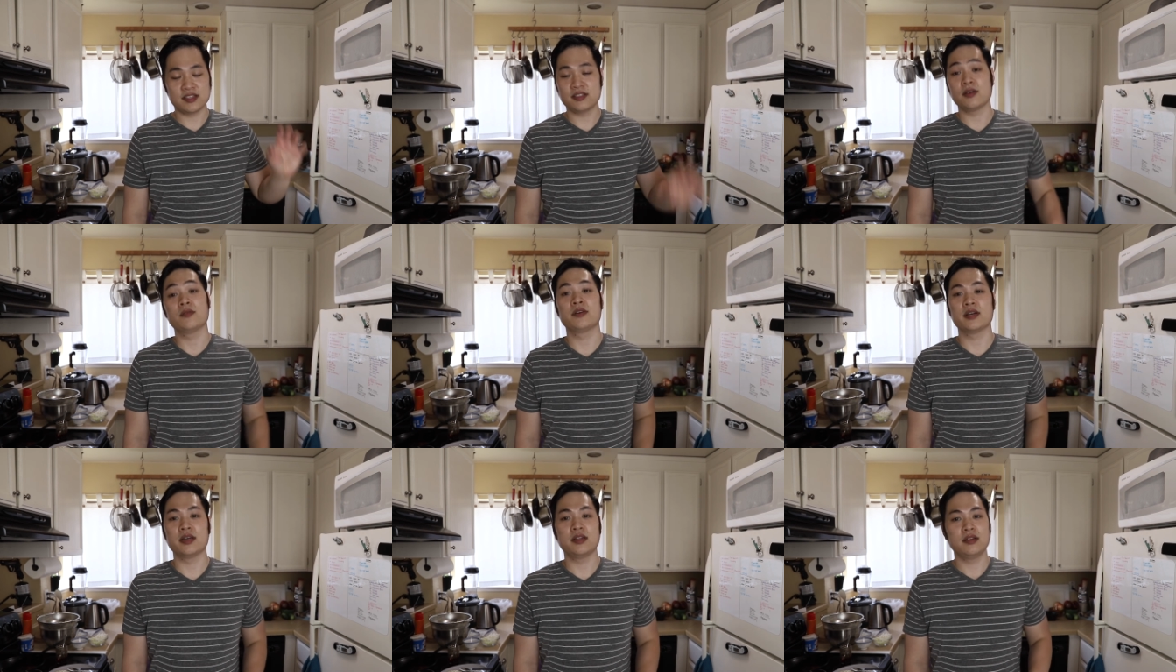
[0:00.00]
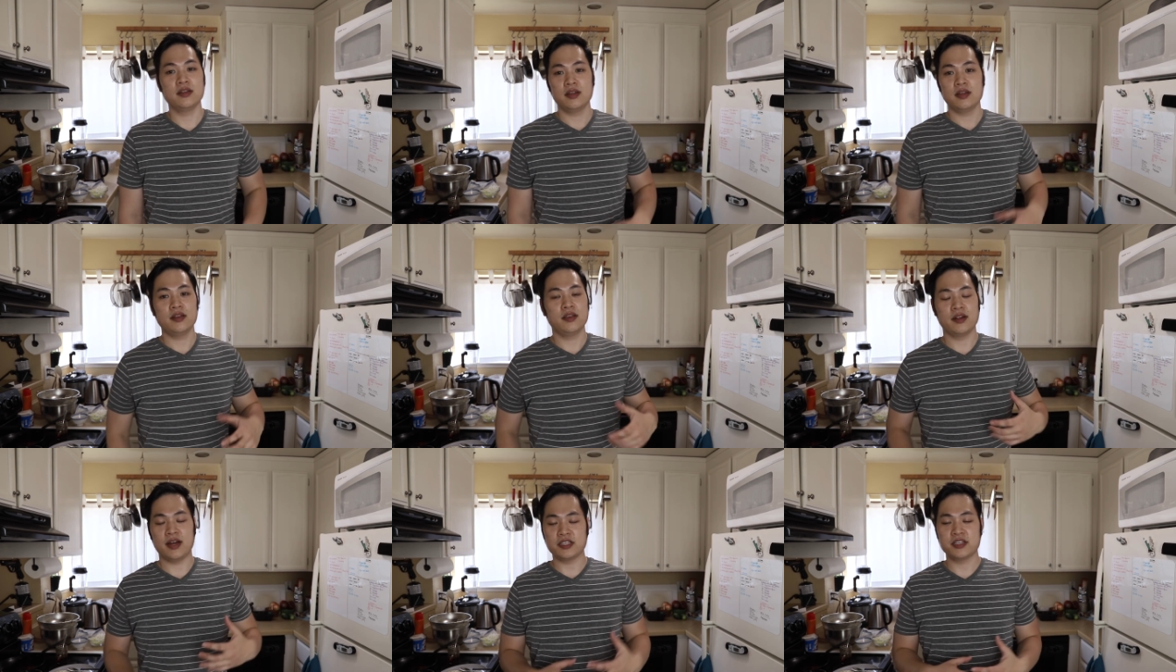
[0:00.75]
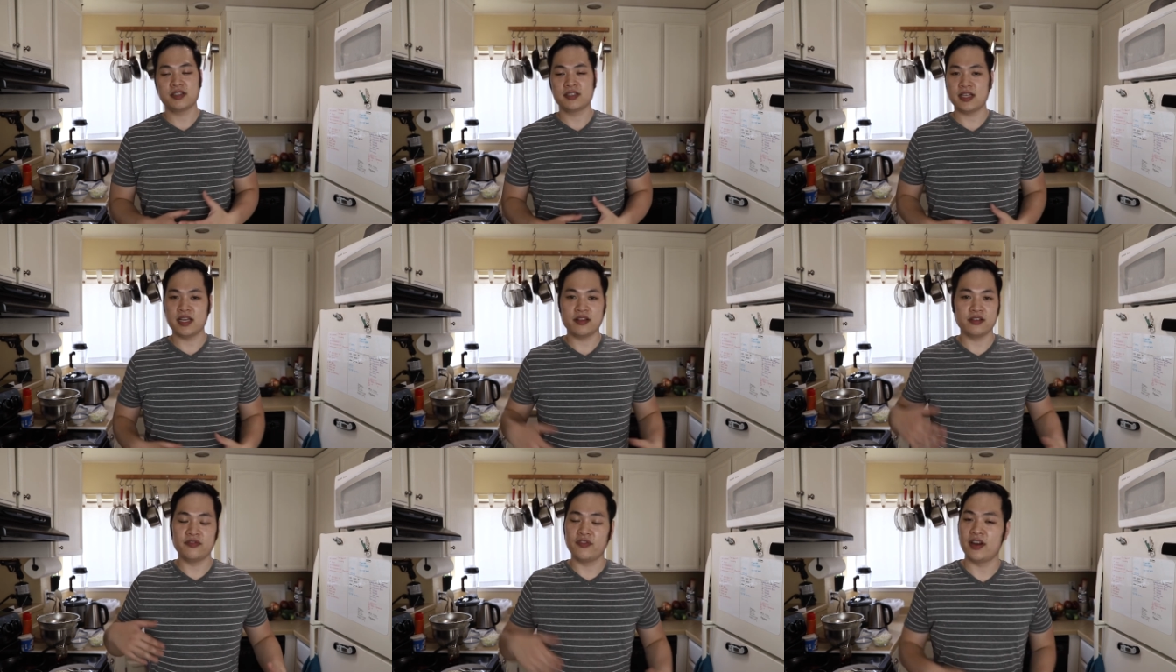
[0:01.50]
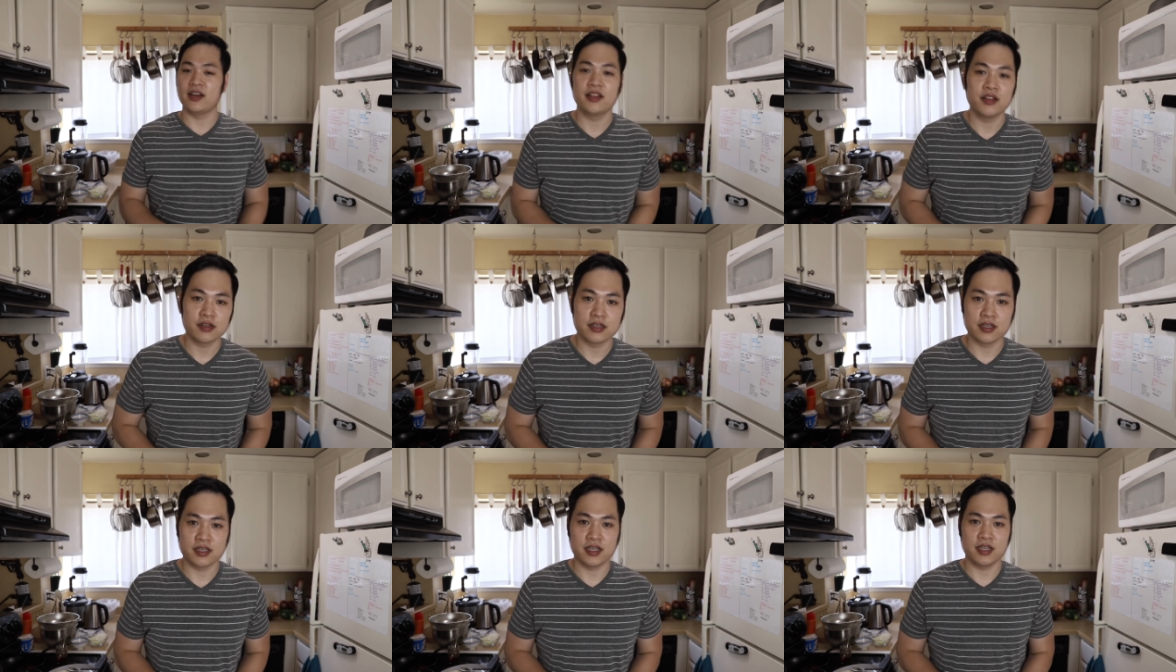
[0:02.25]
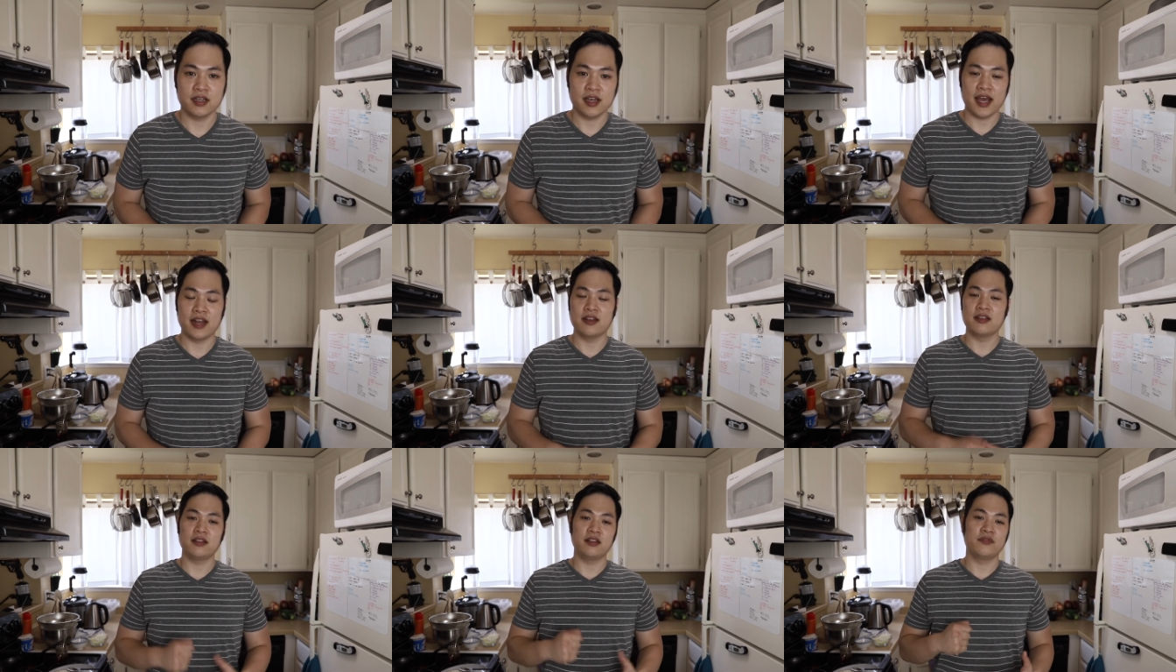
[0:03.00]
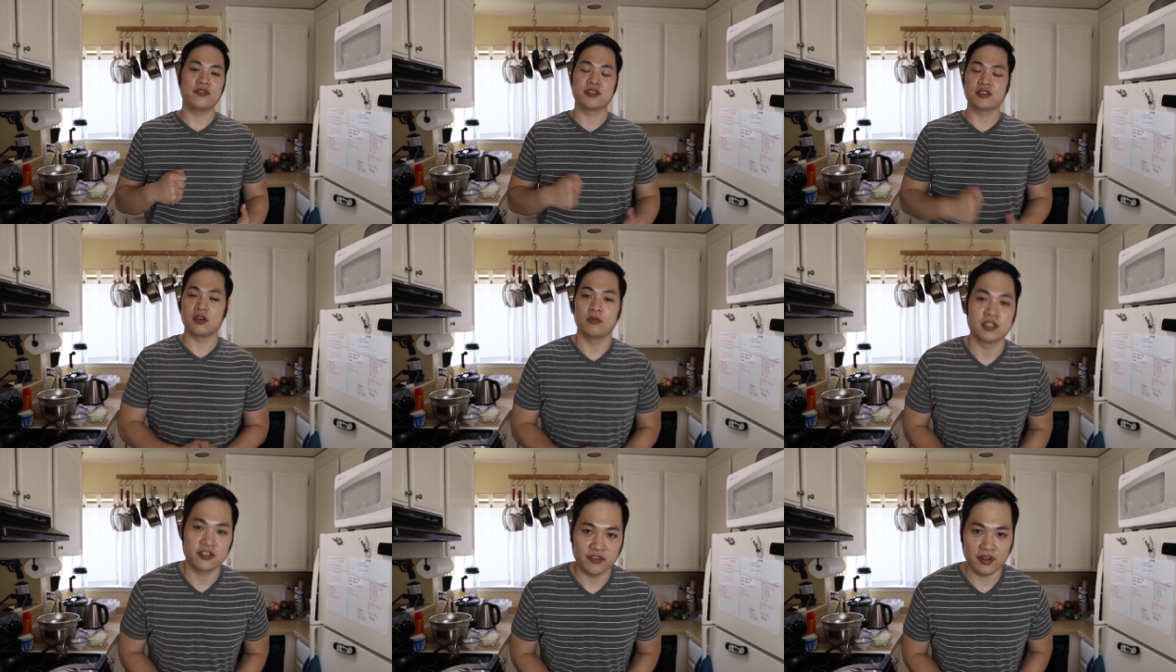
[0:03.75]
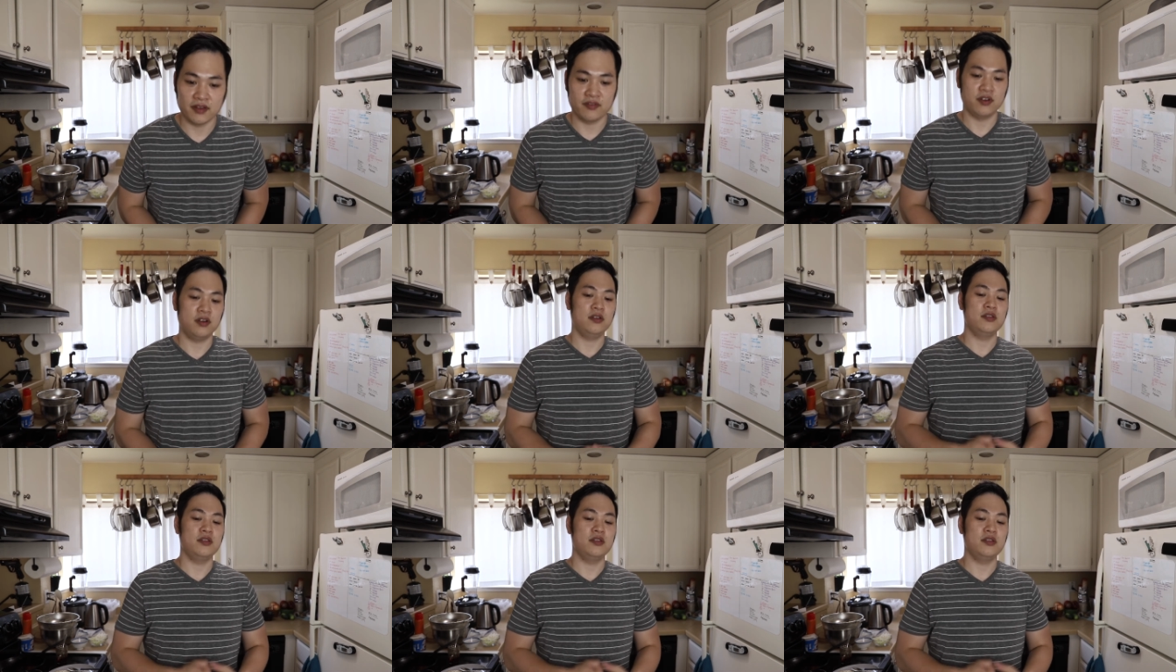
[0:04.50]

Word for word: so good. You know, as you can see, there's very little cooking and it delivers so much flavor.